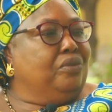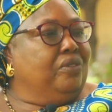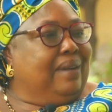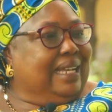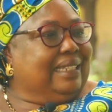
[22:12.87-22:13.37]

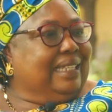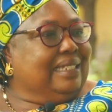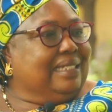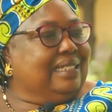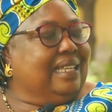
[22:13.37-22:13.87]
move my
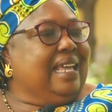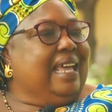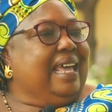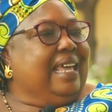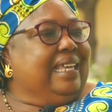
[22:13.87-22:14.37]
things
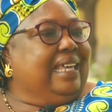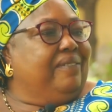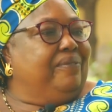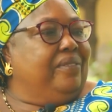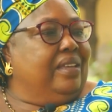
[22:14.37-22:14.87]
and
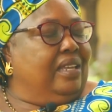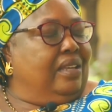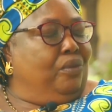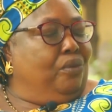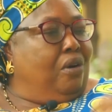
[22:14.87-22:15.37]

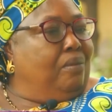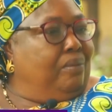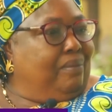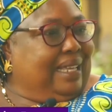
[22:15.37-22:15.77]
wore